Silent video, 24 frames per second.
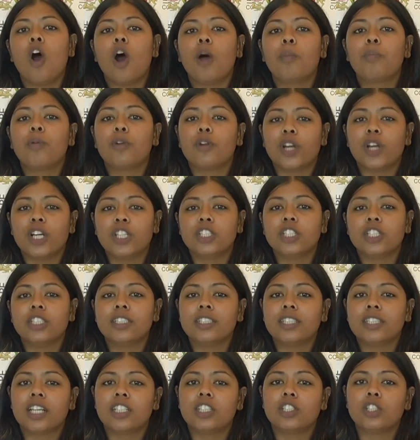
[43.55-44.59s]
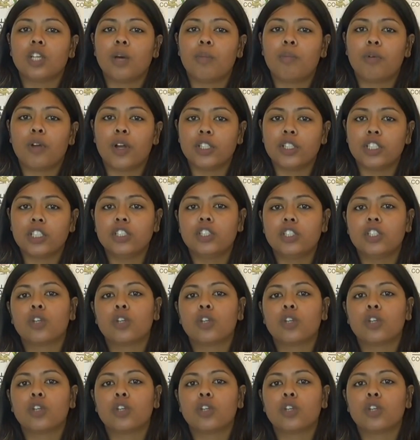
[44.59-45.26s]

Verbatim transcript: Operations such as Operation